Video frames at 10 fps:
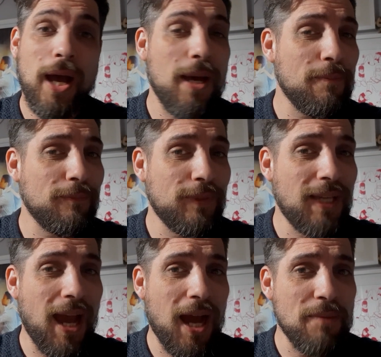Um,
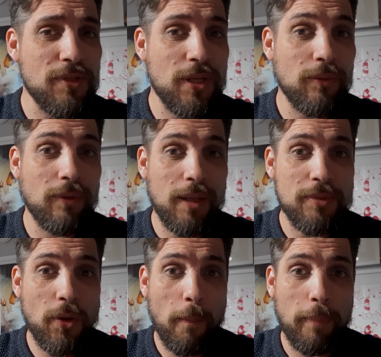yeah, I'm still, I'm
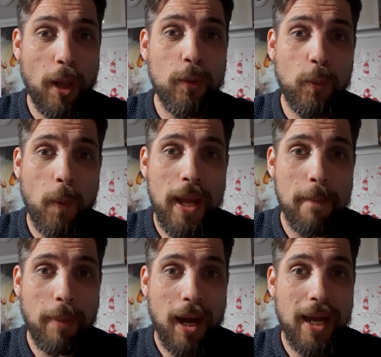still blown away
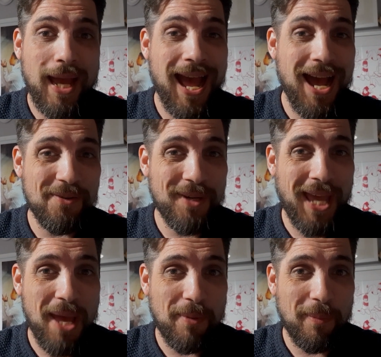by how
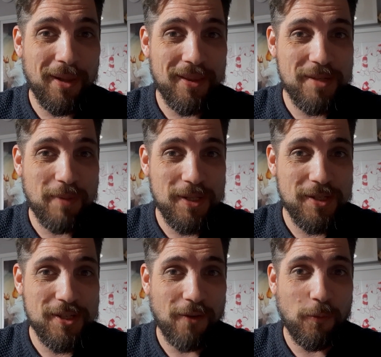capable this piece
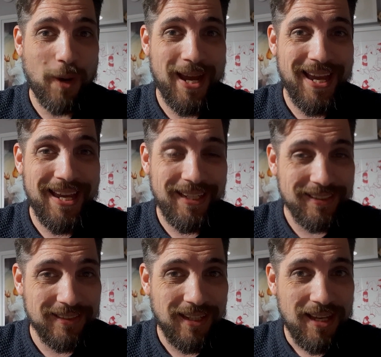of software
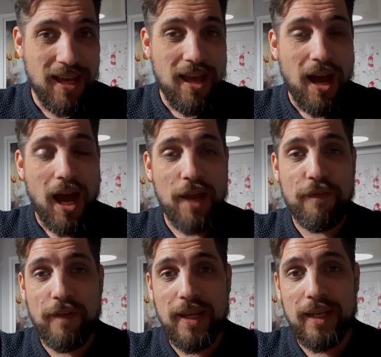is. I
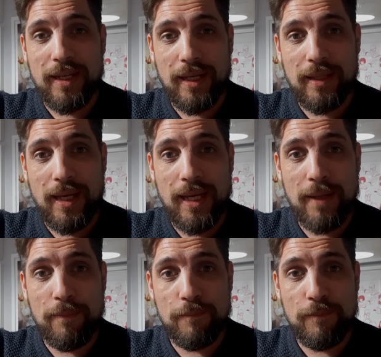think
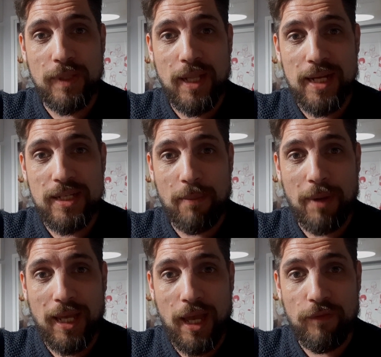um, next time
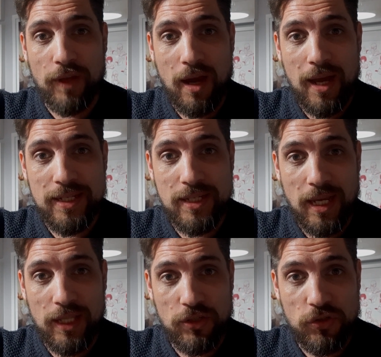I get a V R
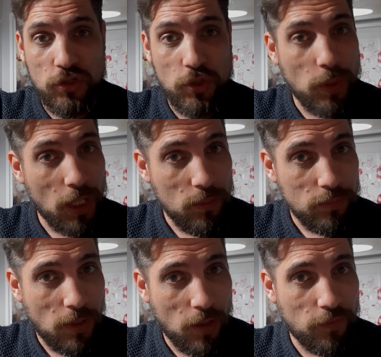headset in the studio,
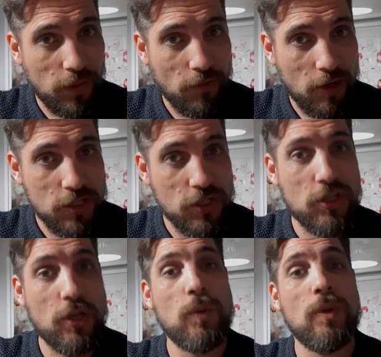hopefully very
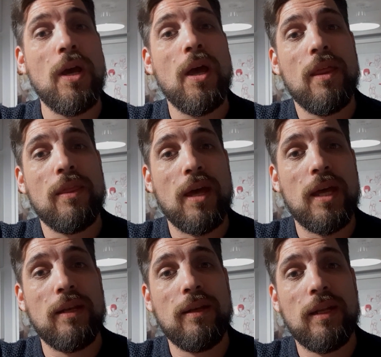soon,
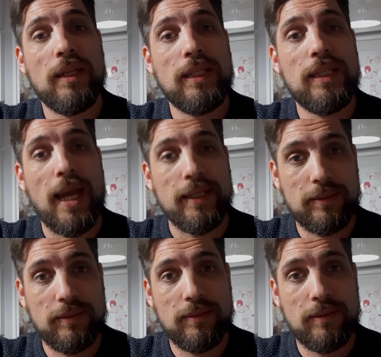then
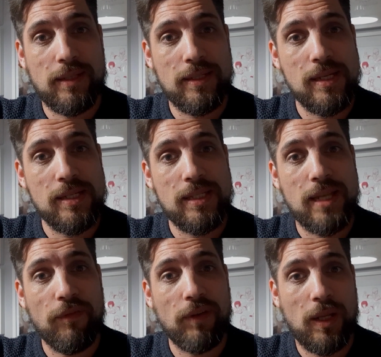yes, This is
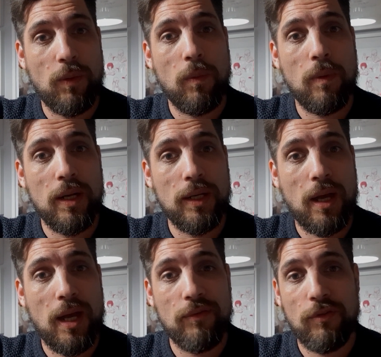definitely one
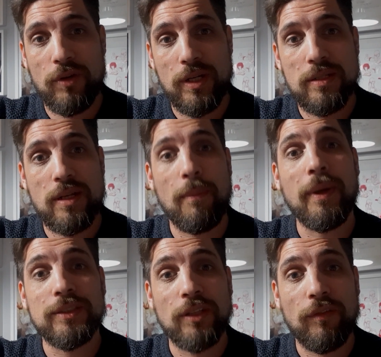I've already signed
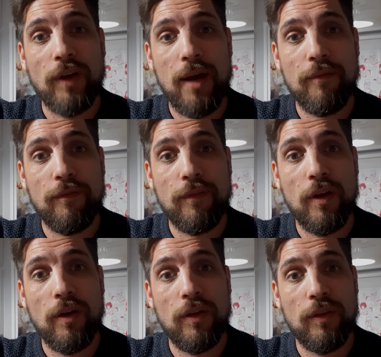myself up
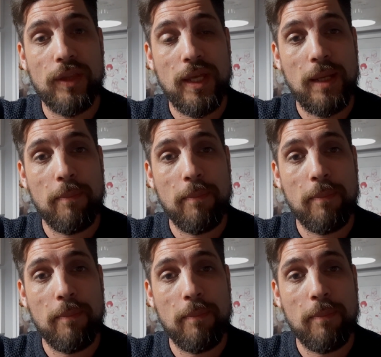for the